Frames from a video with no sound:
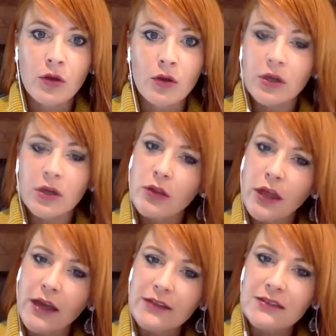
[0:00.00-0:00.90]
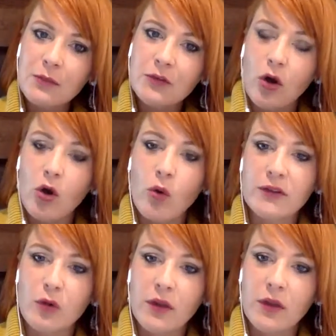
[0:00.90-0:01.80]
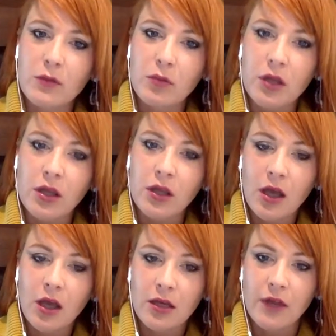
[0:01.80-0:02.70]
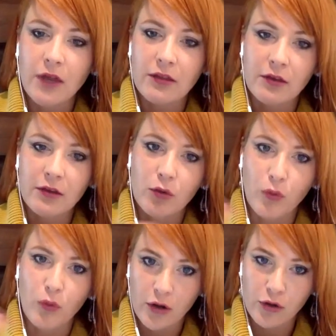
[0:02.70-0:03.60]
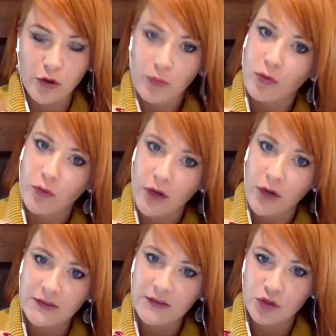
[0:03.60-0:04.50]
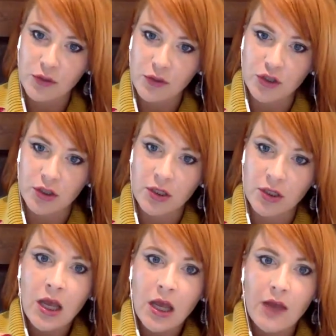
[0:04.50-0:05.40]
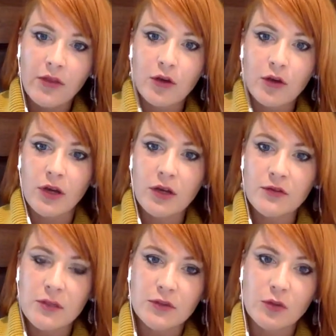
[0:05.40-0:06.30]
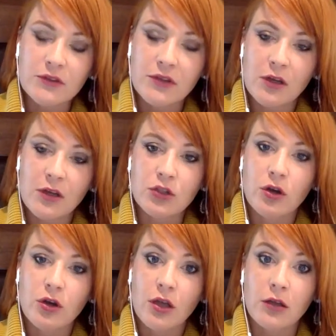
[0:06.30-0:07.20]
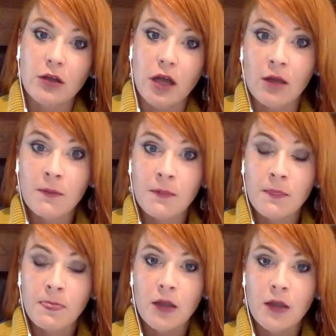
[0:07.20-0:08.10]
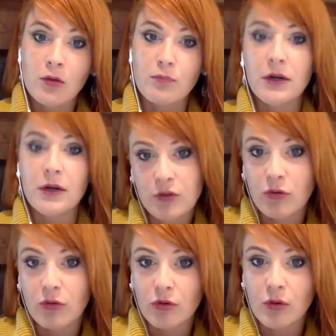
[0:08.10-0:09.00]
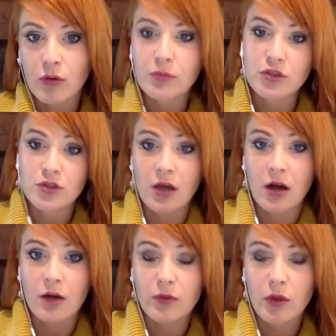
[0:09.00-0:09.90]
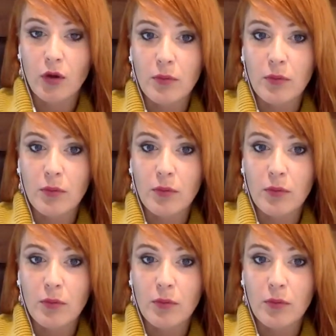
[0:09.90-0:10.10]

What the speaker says: But like that team's always going to be kind of like the rain on your parade situation. And then the creative team is always going to be trying to like bust through and push the envelope.